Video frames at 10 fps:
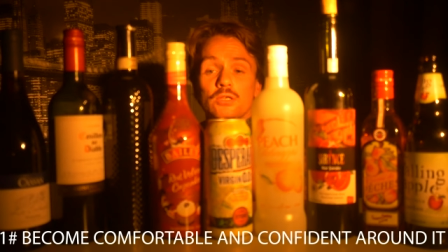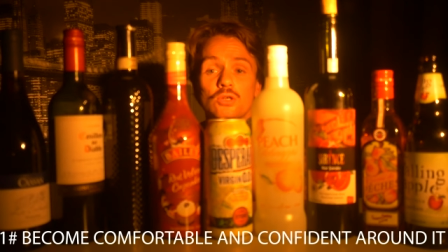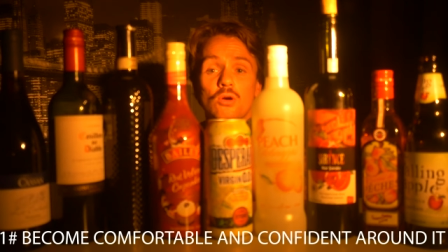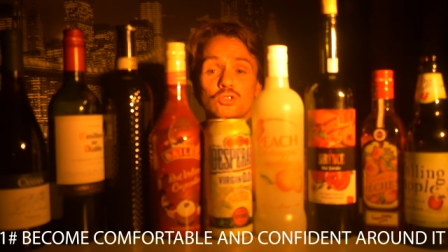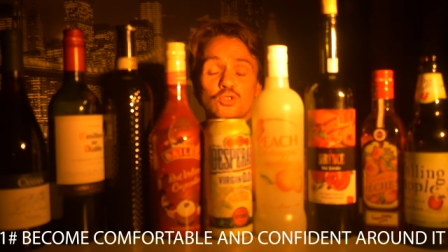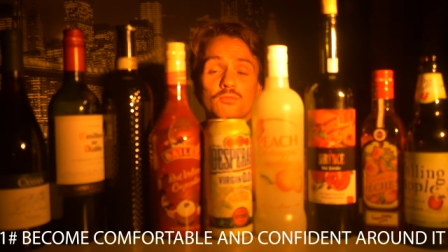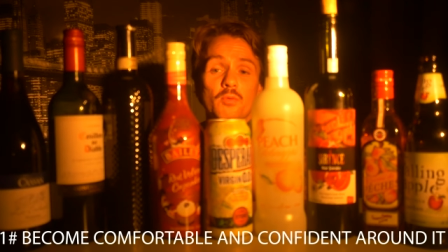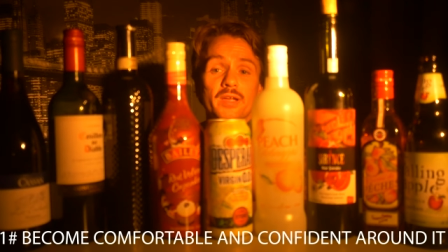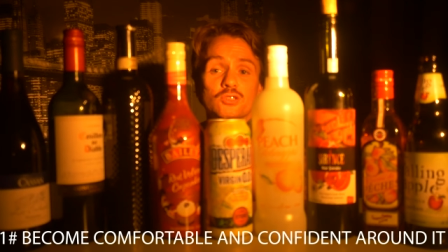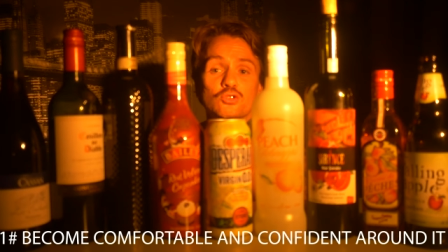you're going to suffer
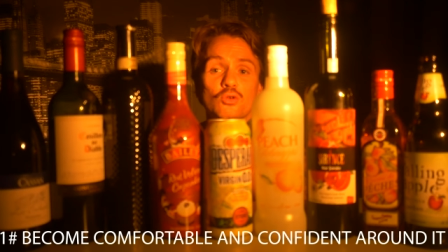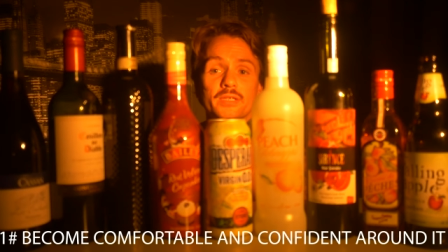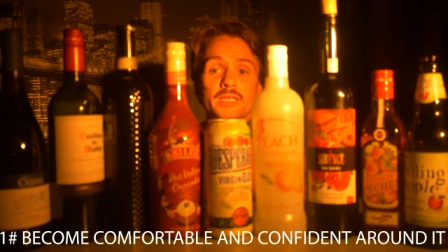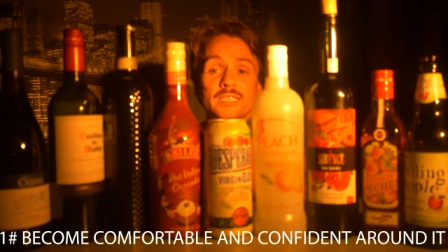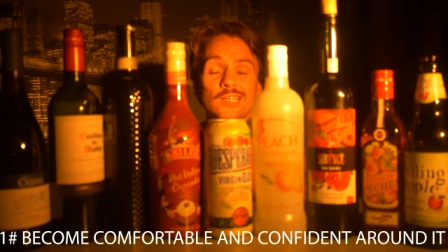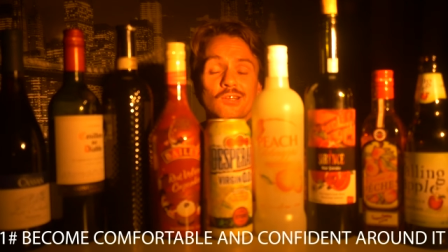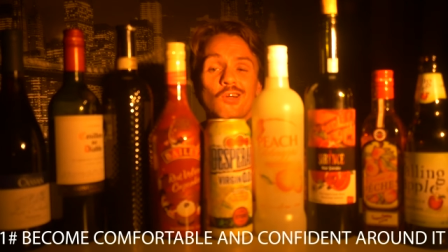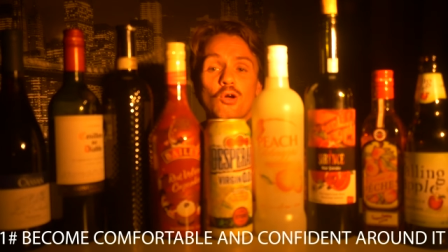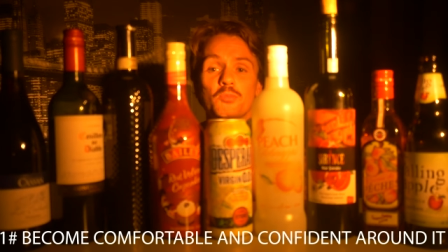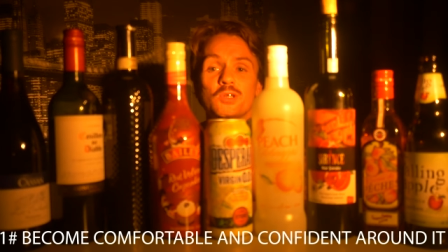with anxiety. You're
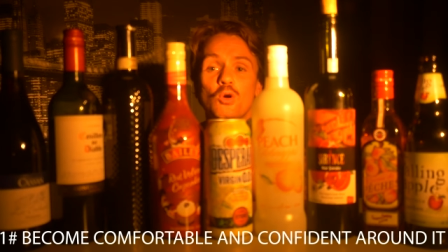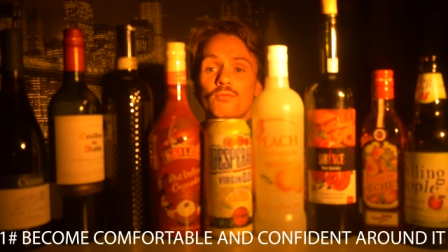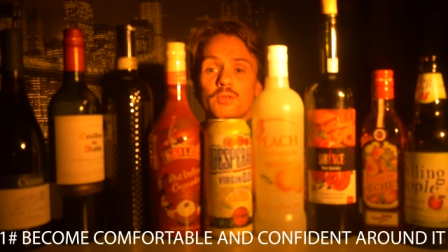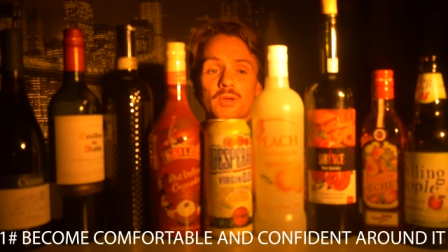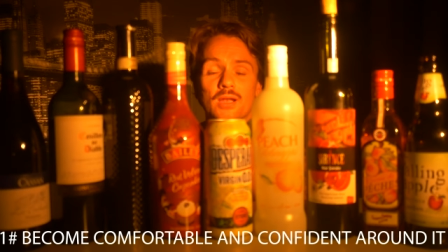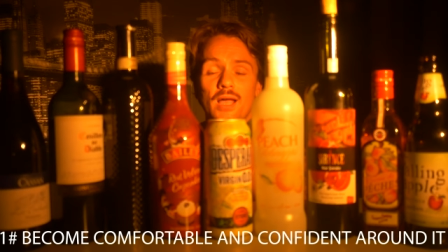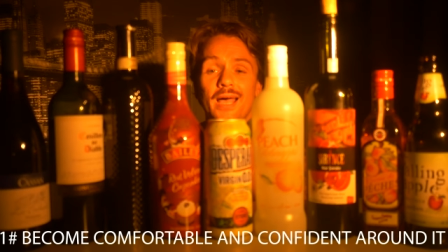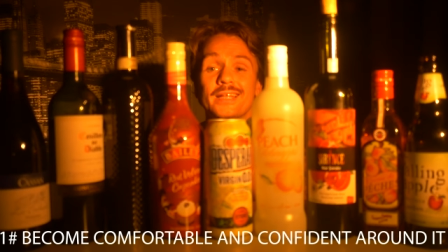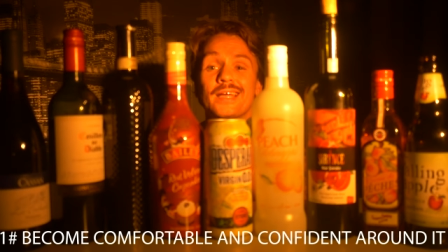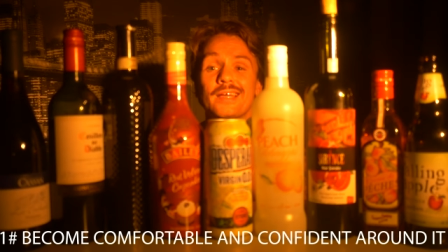not going to be comfortable
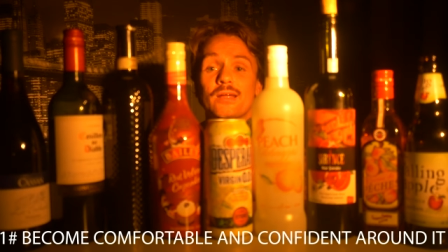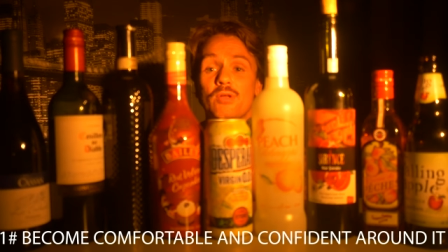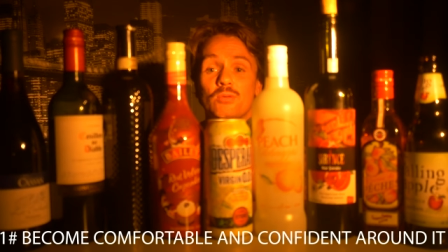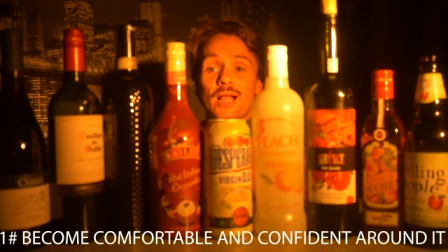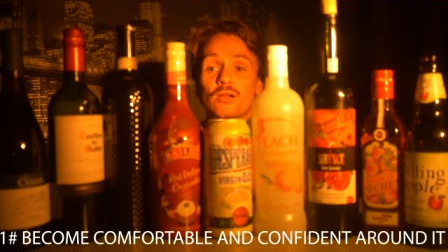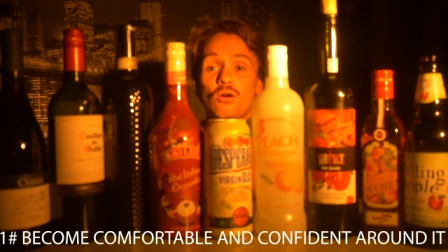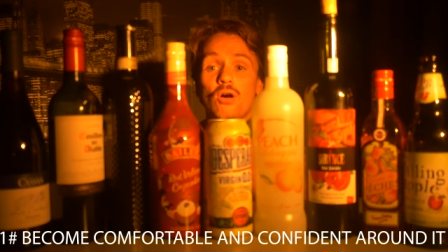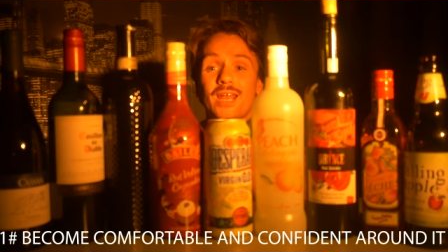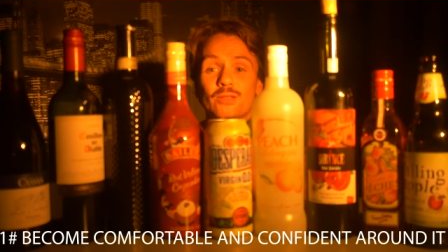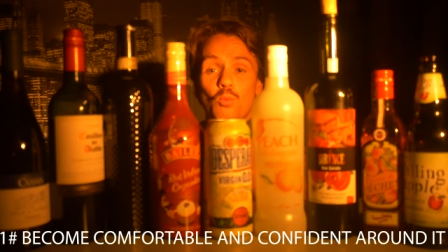at, around
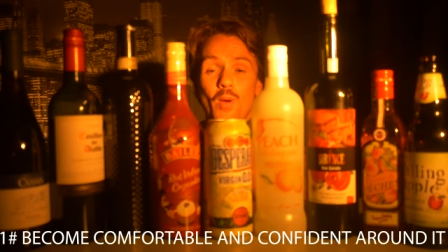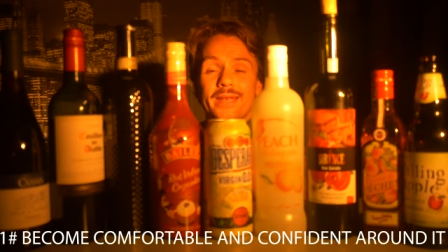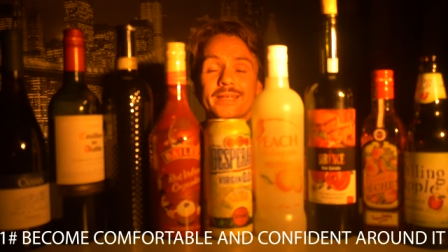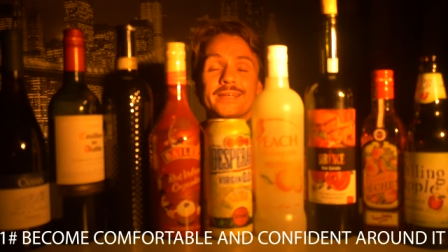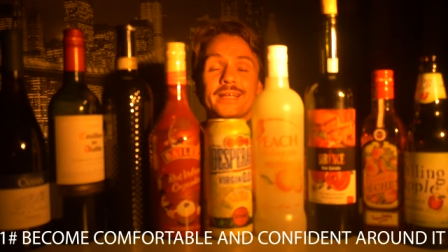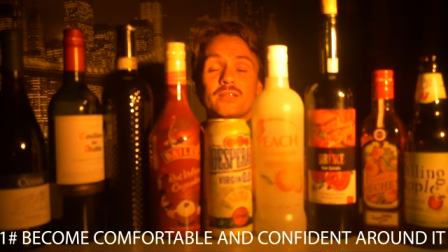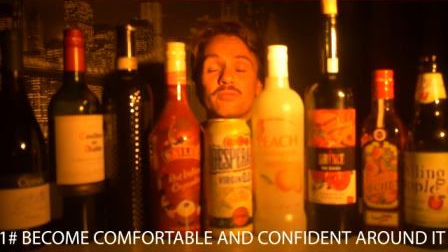alcohol at the wedding, at